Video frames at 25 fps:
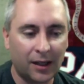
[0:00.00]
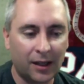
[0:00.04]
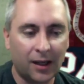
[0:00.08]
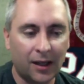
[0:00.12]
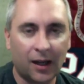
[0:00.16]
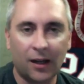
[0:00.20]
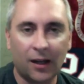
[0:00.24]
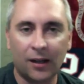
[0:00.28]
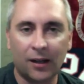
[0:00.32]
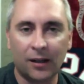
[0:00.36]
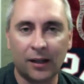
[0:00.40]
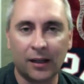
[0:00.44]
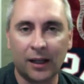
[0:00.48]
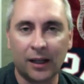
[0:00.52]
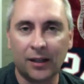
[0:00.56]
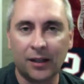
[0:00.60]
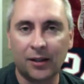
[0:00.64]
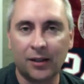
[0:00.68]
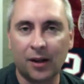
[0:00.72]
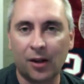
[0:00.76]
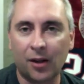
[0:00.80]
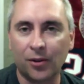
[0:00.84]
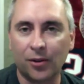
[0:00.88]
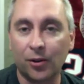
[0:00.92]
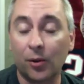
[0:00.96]
and
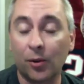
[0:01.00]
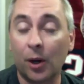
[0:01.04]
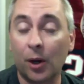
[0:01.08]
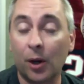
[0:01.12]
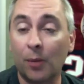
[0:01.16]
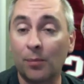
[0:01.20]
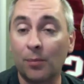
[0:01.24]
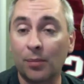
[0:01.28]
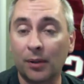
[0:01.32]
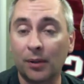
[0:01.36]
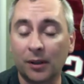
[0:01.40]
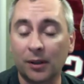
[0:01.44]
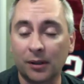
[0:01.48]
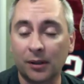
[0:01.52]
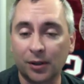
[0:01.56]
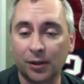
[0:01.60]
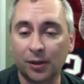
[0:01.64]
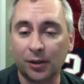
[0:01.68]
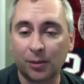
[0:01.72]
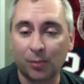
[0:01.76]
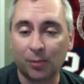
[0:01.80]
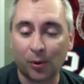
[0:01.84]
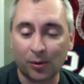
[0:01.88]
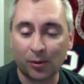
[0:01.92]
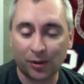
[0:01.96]
also help
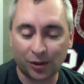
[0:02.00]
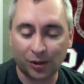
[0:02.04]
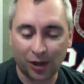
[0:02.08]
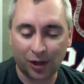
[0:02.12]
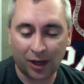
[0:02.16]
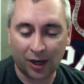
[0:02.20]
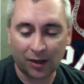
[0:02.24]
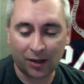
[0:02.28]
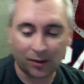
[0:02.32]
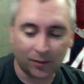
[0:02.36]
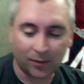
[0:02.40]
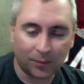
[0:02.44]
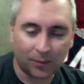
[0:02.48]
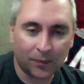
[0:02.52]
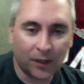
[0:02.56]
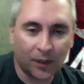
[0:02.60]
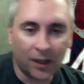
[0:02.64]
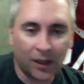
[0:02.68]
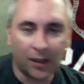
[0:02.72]
support the channel